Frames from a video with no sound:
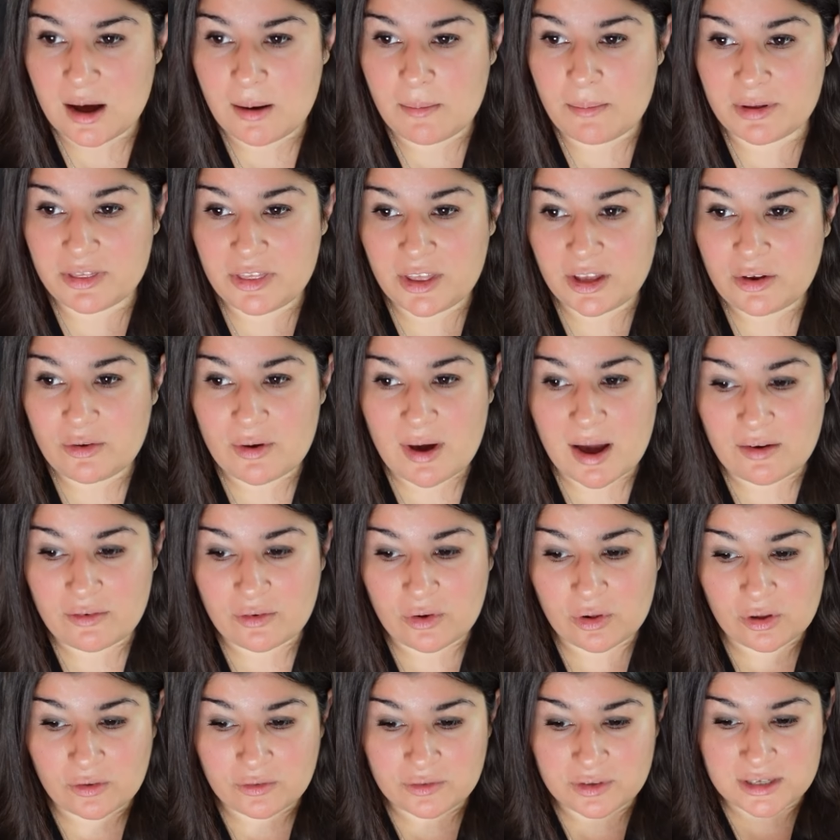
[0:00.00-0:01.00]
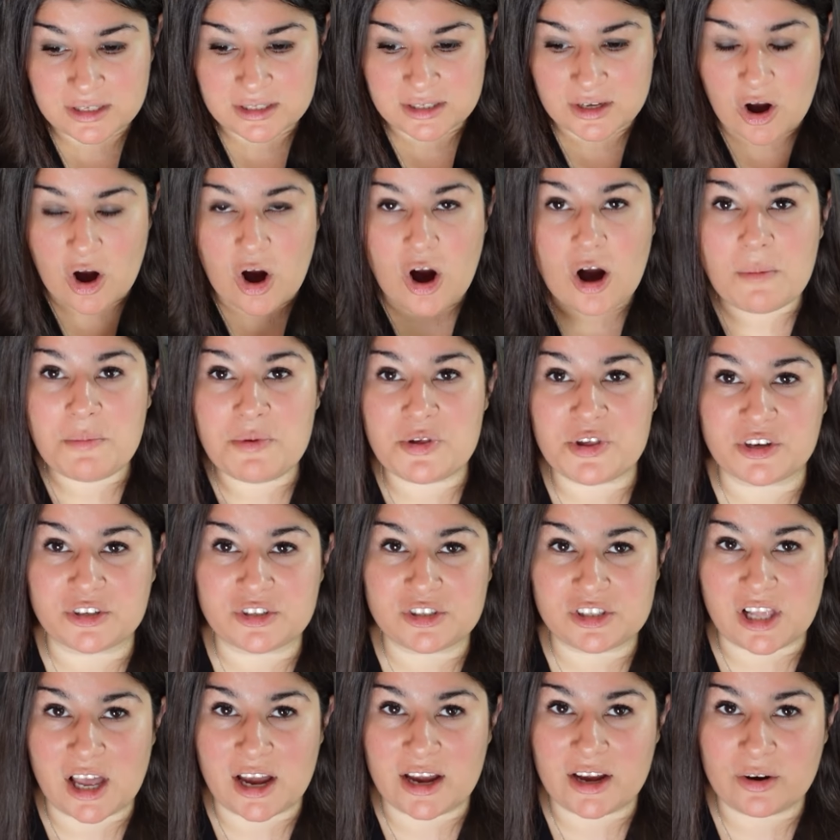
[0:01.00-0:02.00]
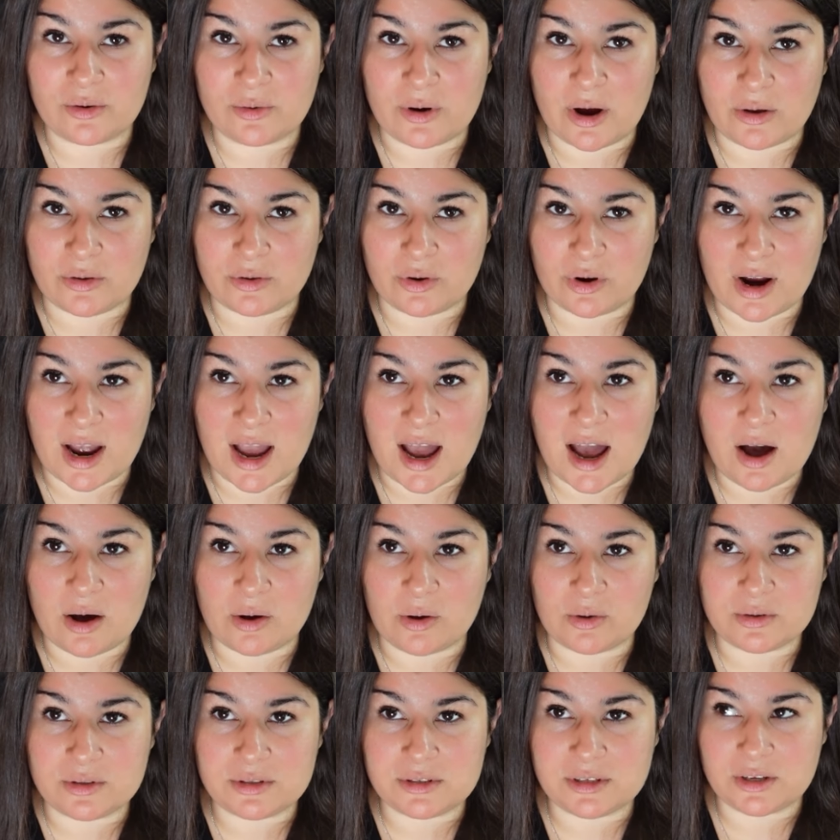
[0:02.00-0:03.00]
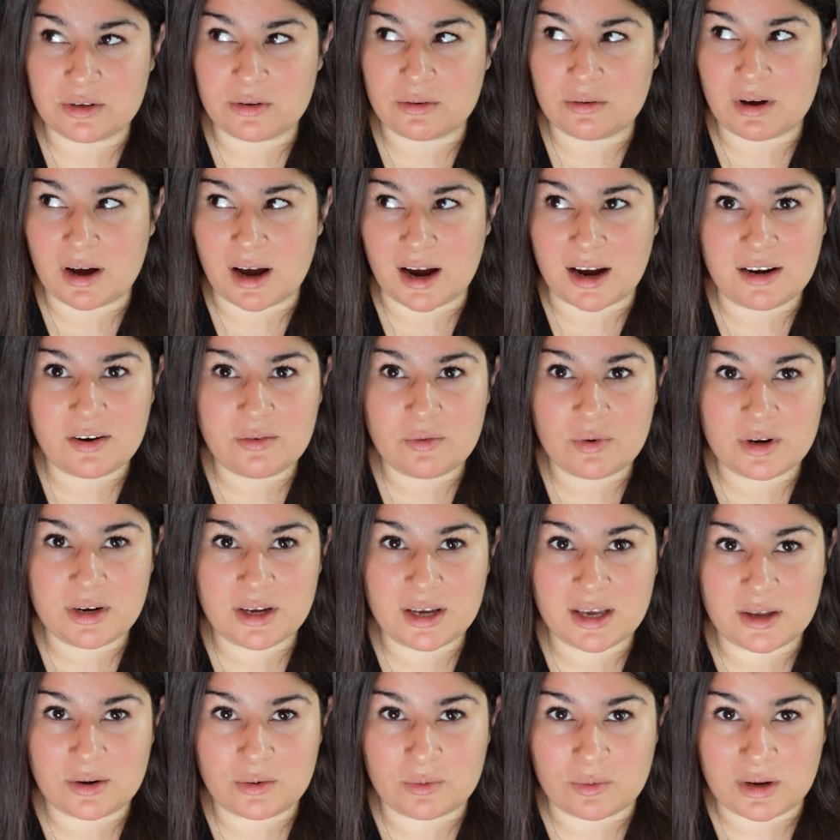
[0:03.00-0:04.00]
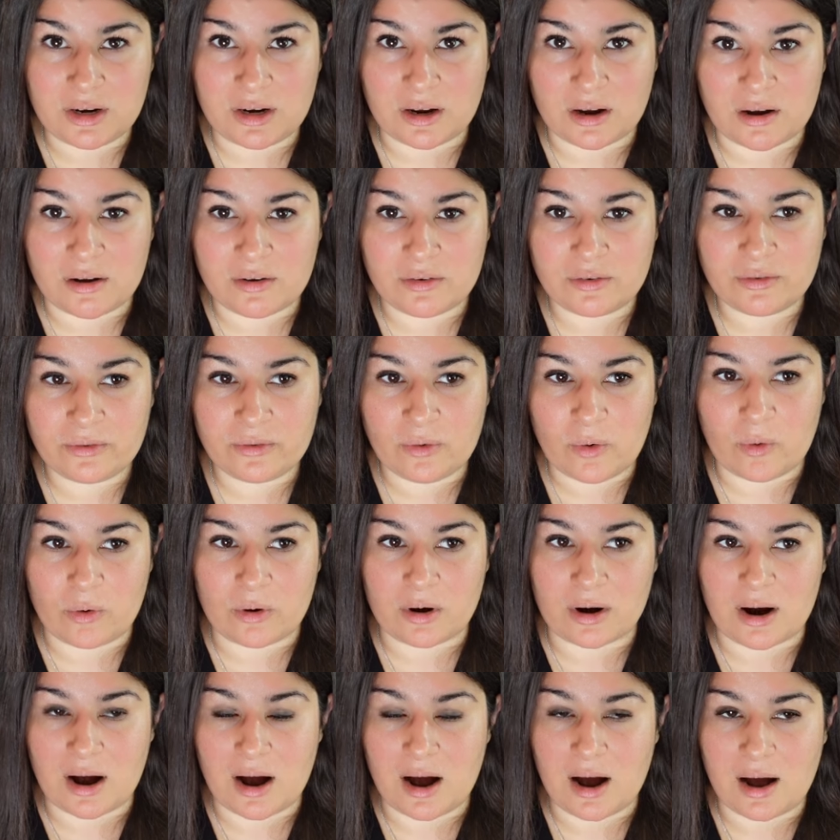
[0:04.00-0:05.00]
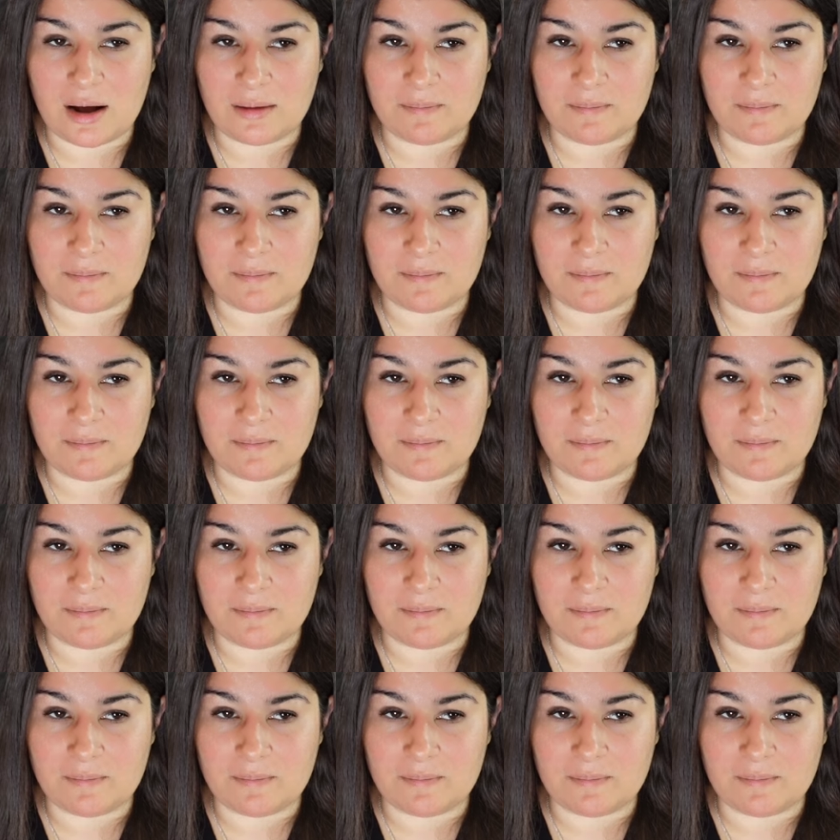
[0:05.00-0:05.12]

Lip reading: But then you have all of these objects lying around your house that you kind of want to get rid of or